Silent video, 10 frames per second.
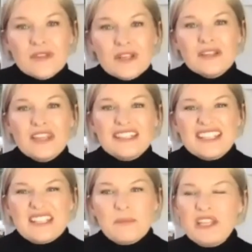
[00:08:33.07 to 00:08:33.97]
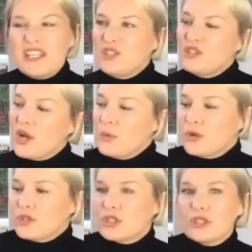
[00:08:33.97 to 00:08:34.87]
there's something in you that
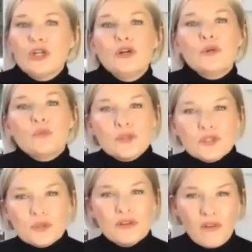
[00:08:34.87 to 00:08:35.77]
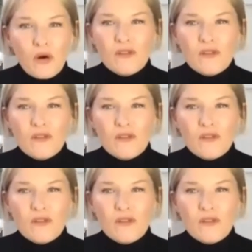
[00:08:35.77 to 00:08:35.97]
wants to learn, wants to evolve,